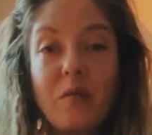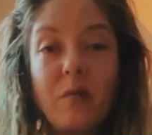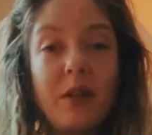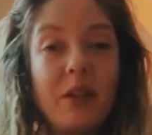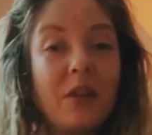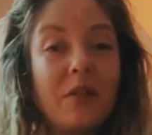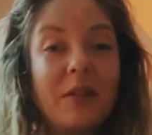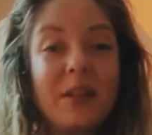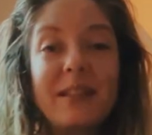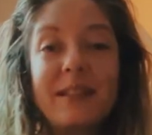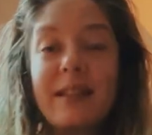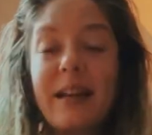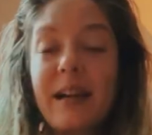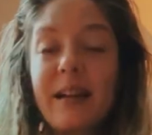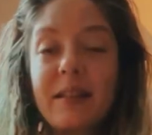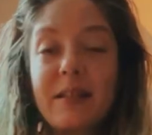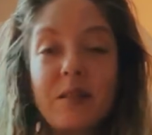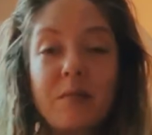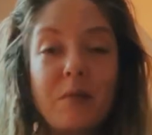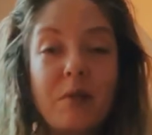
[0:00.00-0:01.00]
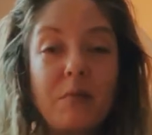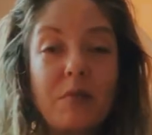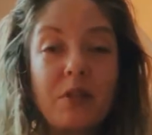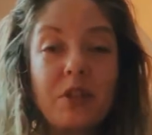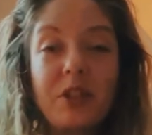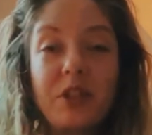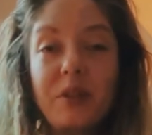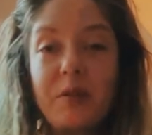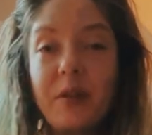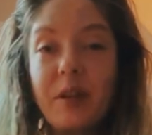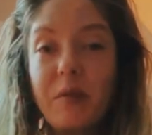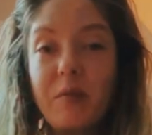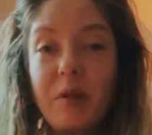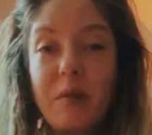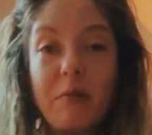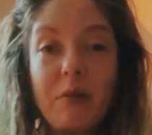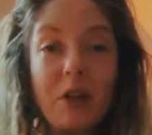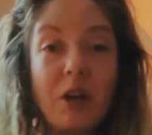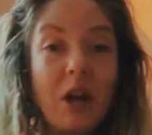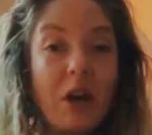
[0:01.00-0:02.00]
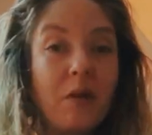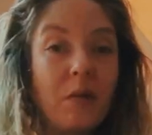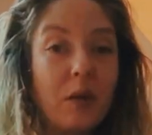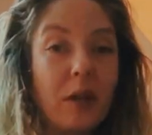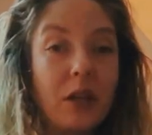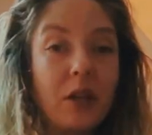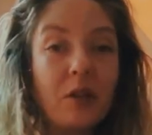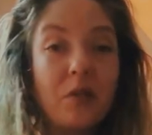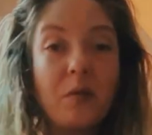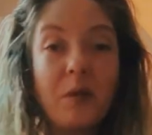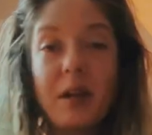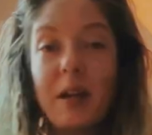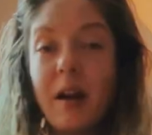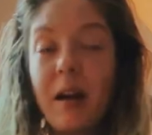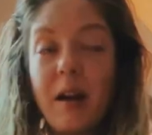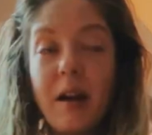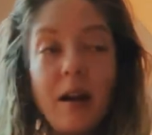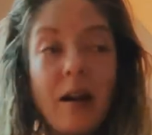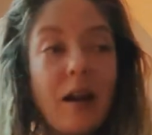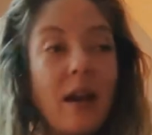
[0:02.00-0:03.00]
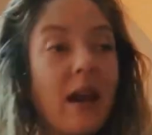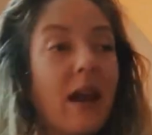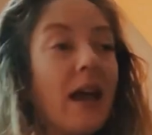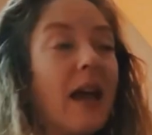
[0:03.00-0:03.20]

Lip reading: We know exactly what we're doing, where we're going, who we are,